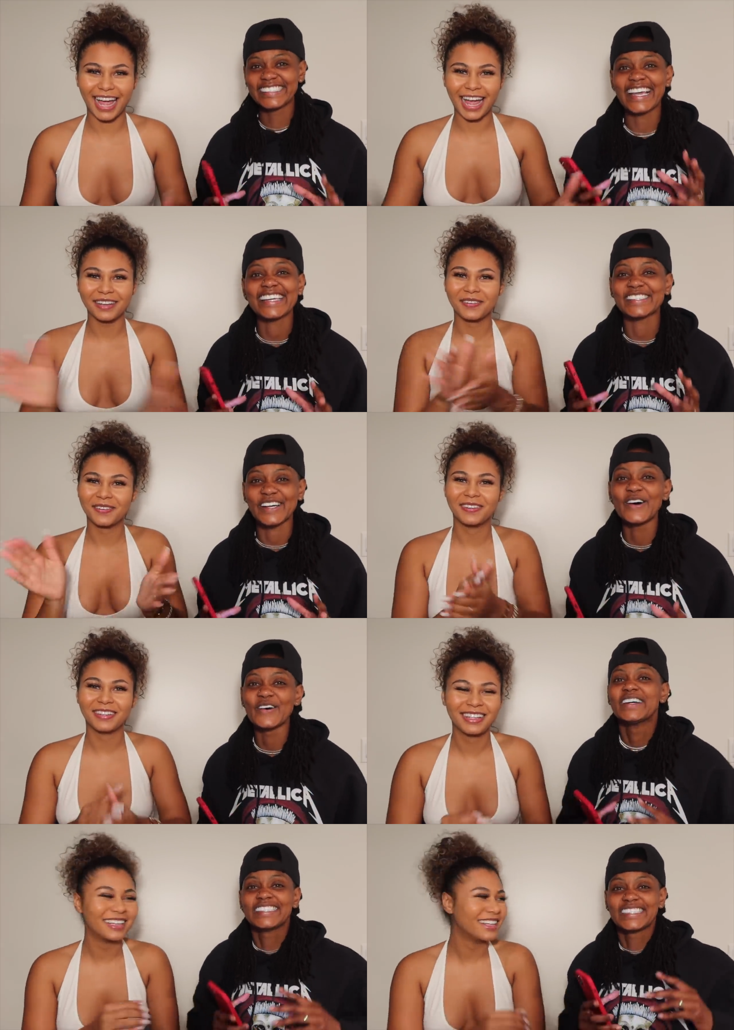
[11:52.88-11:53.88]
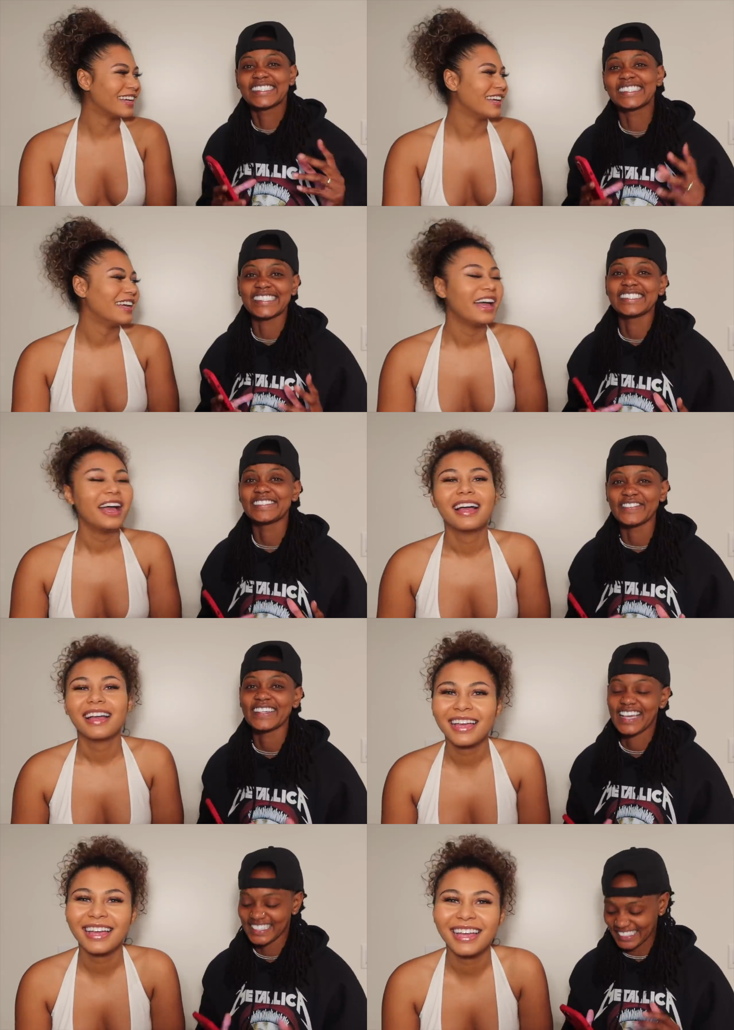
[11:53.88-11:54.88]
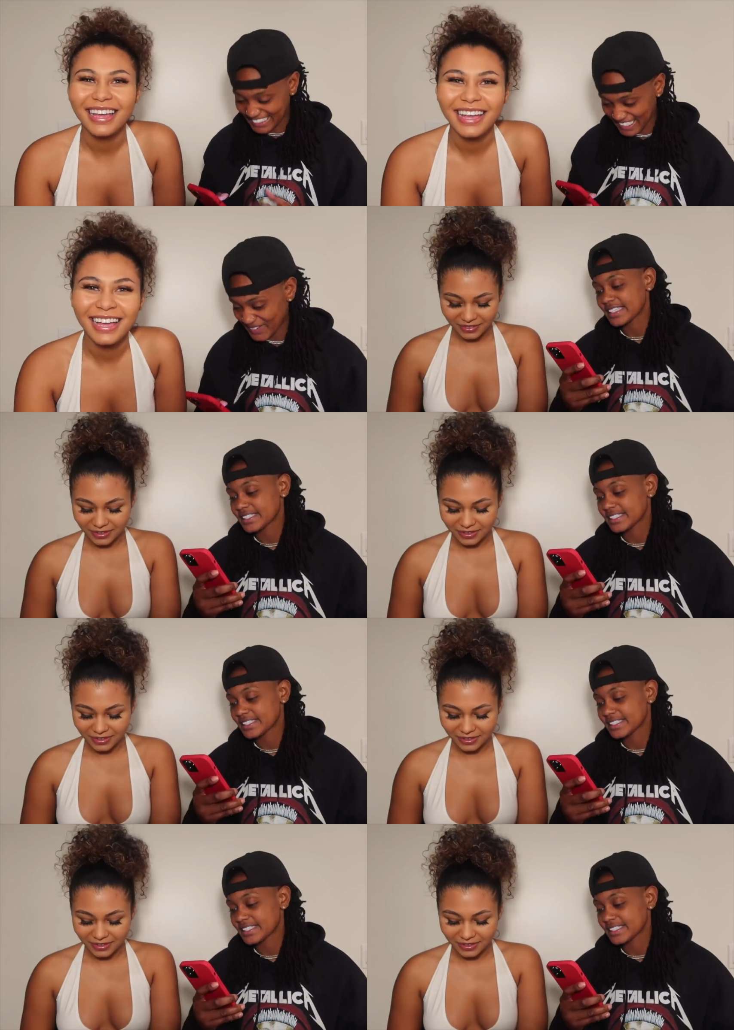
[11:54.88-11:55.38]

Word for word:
Speaker 1: Take us home. This is the season finale, damn it.